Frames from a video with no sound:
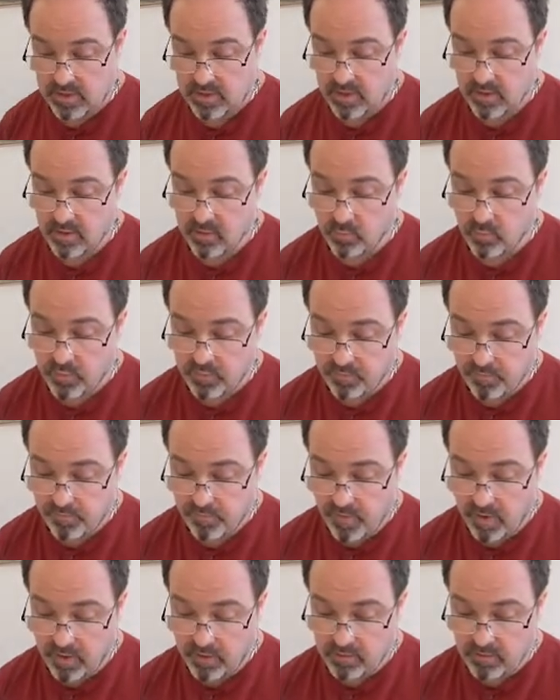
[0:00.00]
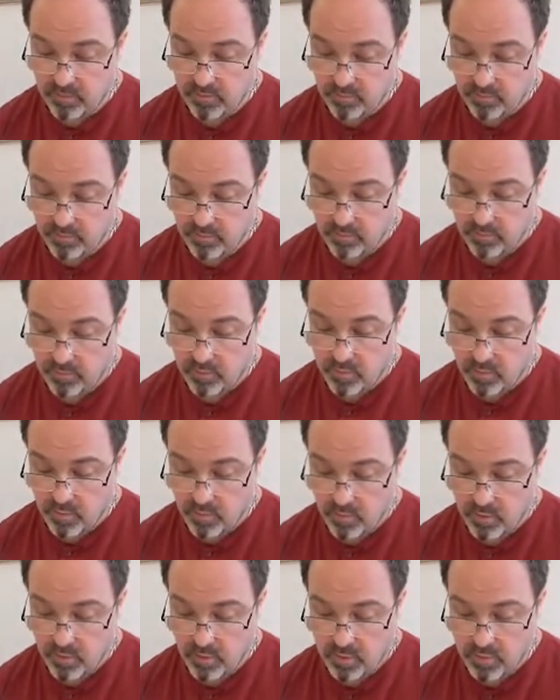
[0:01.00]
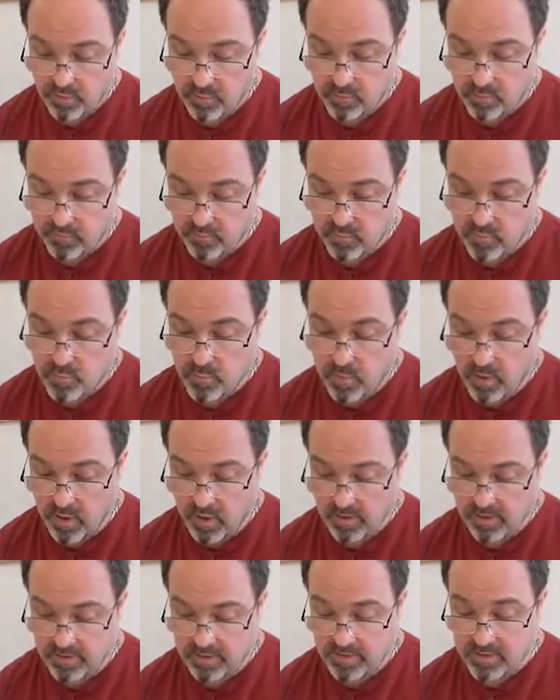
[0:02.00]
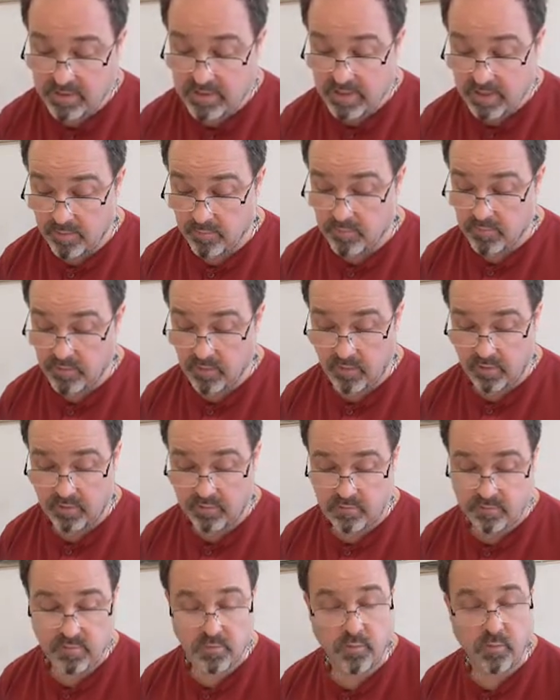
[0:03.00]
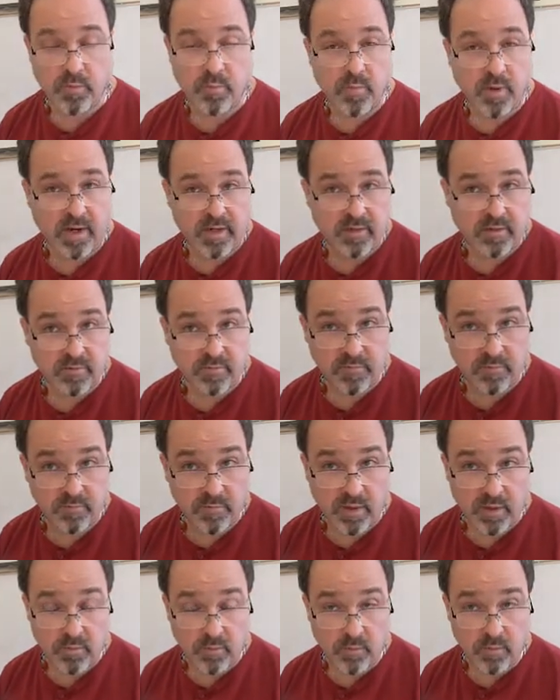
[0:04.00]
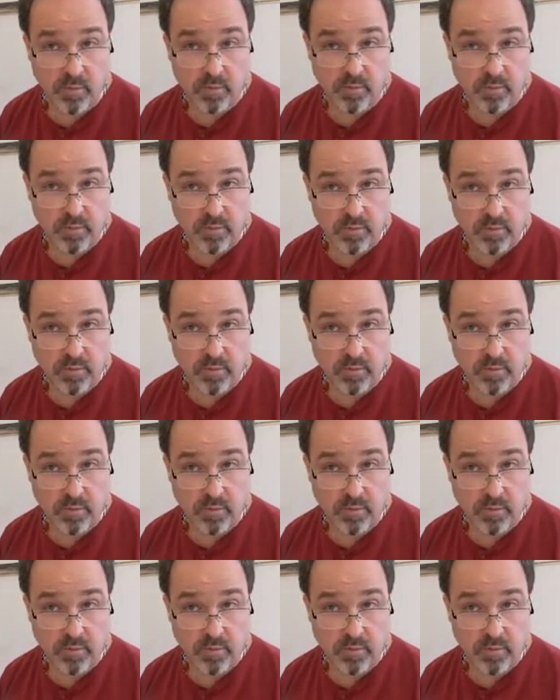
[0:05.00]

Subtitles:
And we follow this mnemonic GEMDOS to remind us of that order,